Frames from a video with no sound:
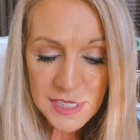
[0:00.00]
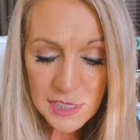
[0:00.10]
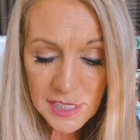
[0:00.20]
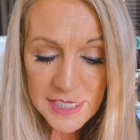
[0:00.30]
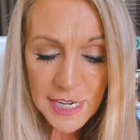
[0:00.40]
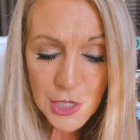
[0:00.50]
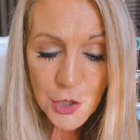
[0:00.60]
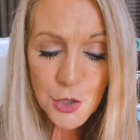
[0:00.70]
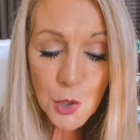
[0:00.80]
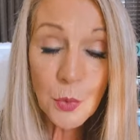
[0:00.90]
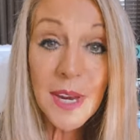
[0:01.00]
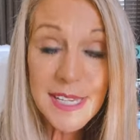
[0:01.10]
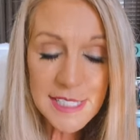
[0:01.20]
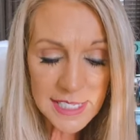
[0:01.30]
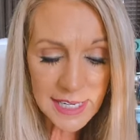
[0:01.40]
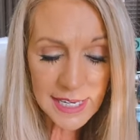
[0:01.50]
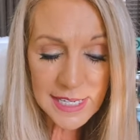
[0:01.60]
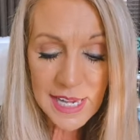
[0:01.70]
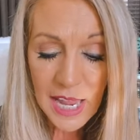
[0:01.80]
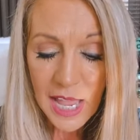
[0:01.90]
continued to
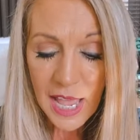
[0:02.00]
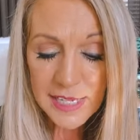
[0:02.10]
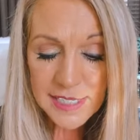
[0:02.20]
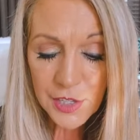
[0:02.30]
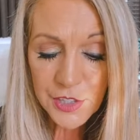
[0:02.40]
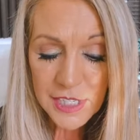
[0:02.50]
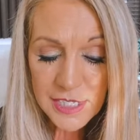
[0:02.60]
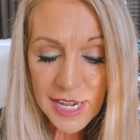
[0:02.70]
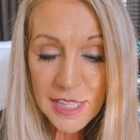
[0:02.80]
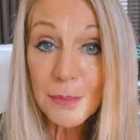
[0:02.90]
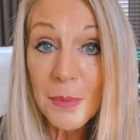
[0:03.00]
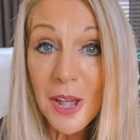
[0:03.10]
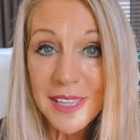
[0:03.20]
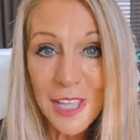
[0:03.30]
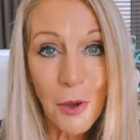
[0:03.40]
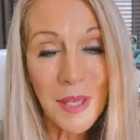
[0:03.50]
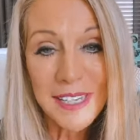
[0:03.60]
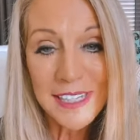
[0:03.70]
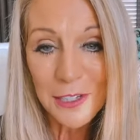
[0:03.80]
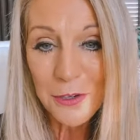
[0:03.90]
recede until the 10th month. I hope I
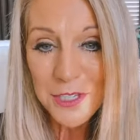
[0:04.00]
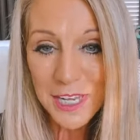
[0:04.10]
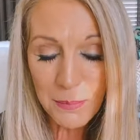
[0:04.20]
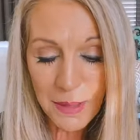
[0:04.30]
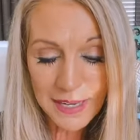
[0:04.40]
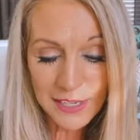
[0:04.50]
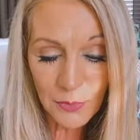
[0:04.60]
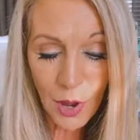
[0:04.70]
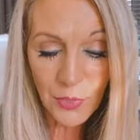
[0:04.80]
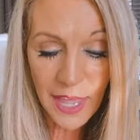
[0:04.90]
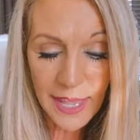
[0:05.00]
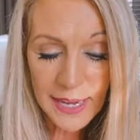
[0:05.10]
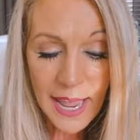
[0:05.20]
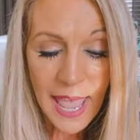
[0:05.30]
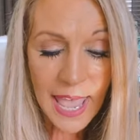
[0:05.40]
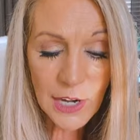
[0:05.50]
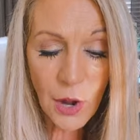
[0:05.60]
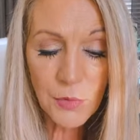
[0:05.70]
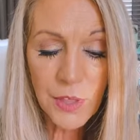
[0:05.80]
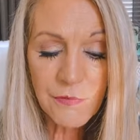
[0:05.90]
didn't lose anybody on all that. And
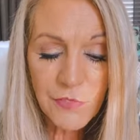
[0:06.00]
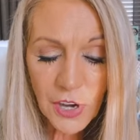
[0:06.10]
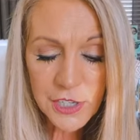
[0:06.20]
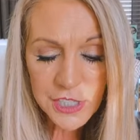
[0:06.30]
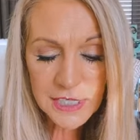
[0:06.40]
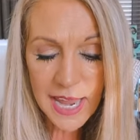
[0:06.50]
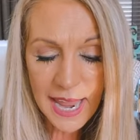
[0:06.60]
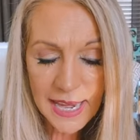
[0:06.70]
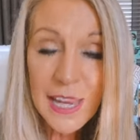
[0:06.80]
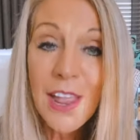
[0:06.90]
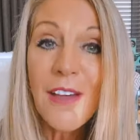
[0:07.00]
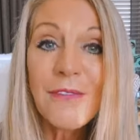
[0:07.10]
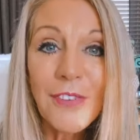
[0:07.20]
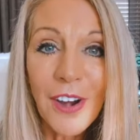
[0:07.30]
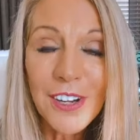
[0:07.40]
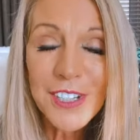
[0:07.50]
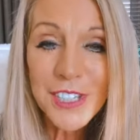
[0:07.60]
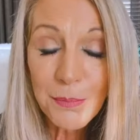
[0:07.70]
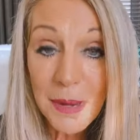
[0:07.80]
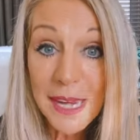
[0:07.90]
on the first day,
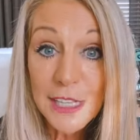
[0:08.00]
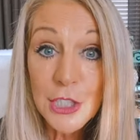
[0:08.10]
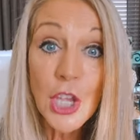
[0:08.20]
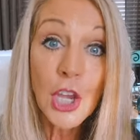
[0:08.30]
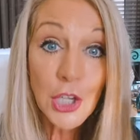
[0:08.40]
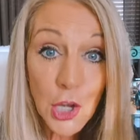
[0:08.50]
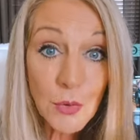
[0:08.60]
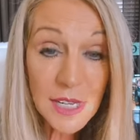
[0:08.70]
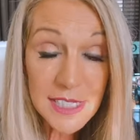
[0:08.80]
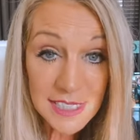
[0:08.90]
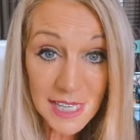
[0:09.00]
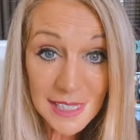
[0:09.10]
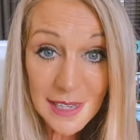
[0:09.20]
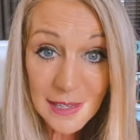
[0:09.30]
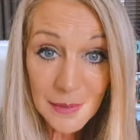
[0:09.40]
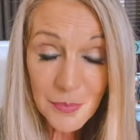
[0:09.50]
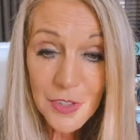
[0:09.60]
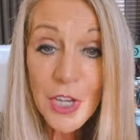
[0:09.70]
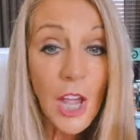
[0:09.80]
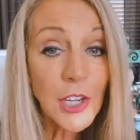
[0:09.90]
first means unison,
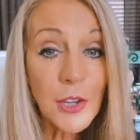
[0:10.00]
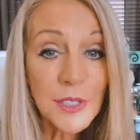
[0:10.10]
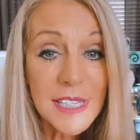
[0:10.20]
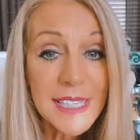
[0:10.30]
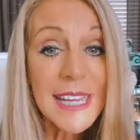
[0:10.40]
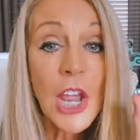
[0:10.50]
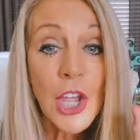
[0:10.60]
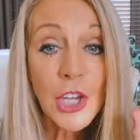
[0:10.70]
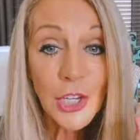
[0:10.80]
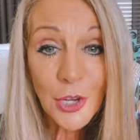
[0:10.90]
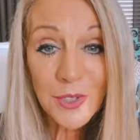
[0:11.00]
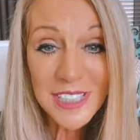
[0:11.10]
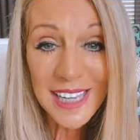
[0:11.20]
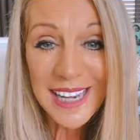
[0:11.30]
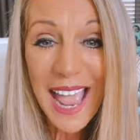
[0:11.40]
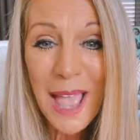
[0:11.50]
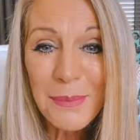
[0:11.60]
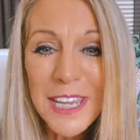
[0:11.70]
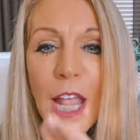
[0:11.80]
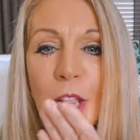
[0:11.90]
not unity, unison. Hi,
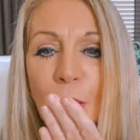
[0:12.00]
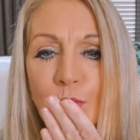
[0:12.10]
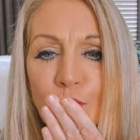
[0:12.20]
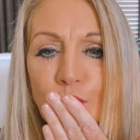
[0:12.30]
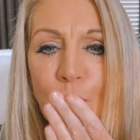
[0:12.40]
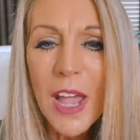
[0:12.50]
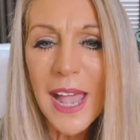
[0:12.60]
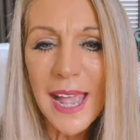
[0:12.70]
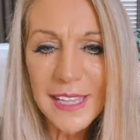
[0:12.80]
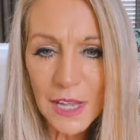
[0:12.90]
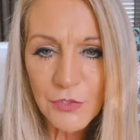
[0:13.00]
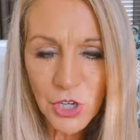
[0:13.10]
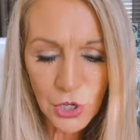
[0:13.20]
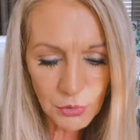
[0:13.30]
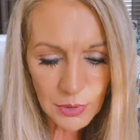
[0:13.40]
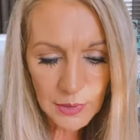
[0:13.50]
Michaela. Mwah, I love you.